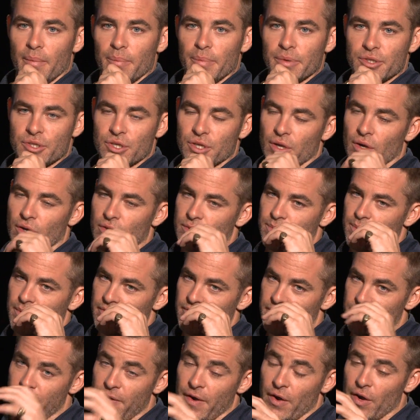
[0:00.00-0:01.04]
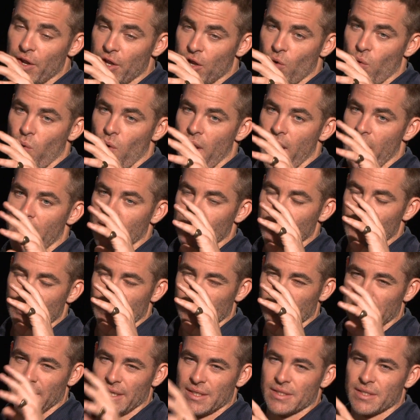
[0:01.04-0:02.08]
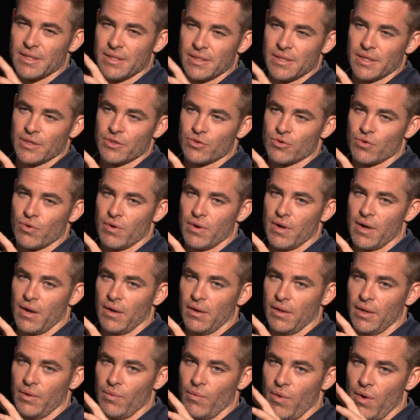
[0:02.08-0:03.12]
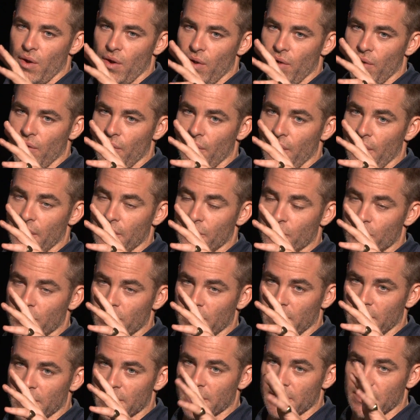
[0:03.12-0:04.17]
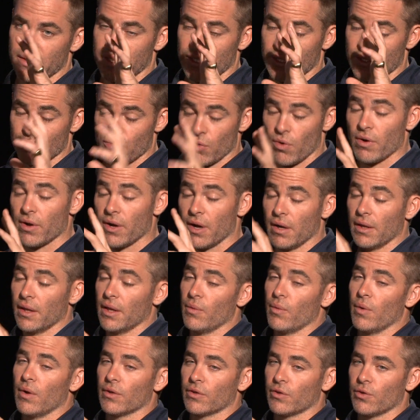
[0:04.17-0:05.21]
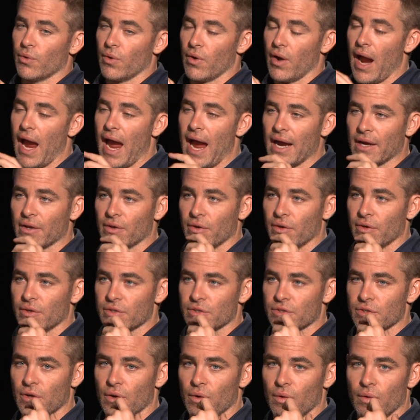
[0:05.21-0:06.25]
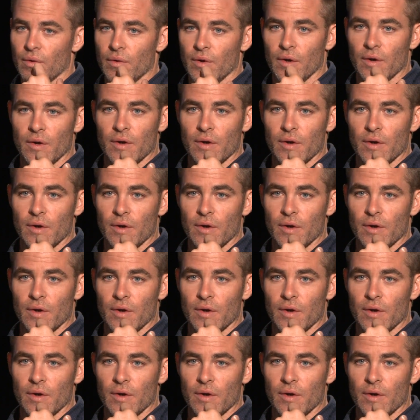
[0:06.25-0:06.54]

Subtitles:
But she can also be very quiet. She listens extraordinarily well, and she listens extraordinarily well to her actors. So,